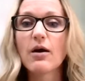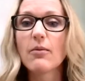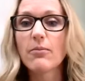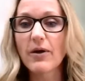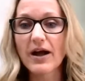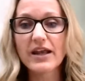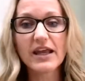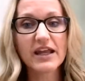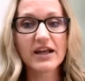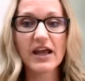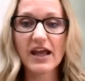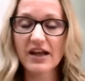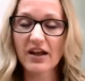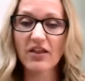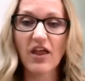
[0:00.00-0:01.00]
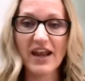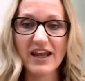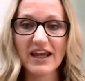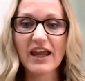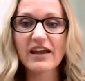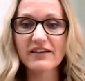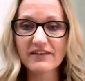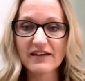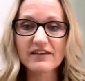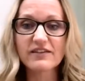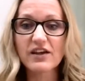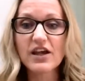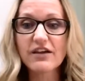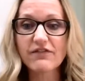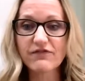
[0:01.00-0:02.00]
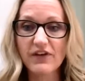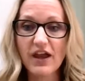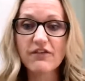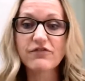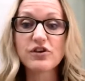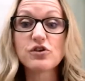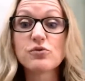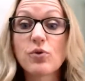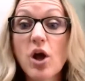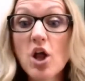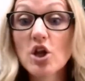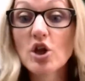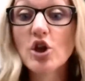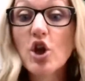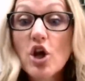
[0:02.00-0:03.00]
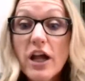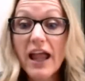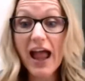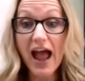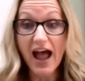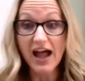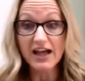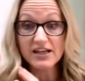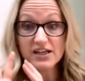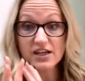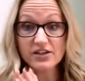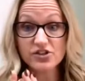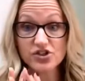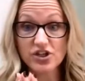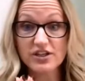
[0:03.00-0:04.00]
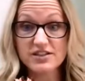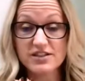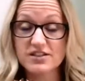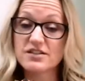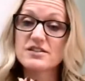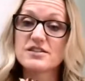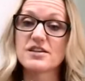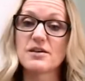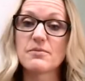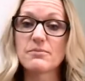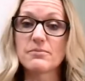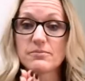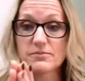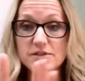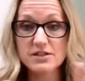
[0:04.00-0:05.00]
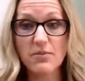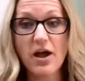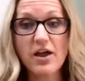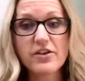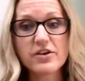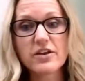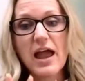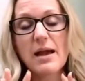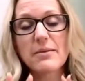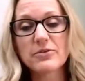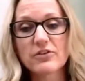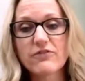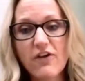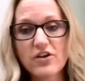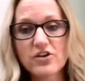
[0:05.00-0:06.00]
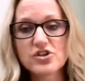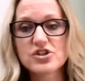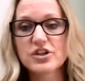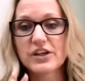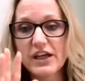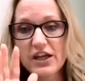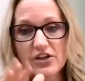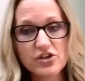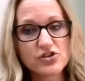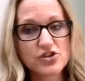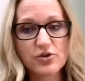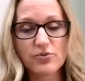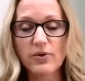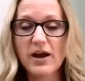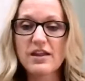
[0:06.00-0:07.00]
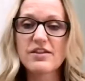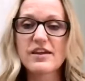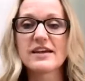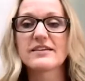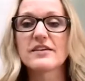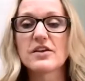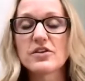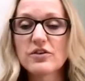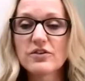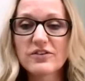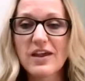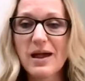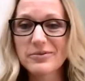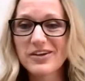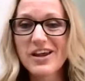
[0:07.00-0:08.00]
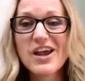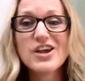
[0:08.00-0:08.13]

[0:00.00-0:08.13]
But in a lot of cases, if you look at just some other labs functionally, and you do the right things on those labs,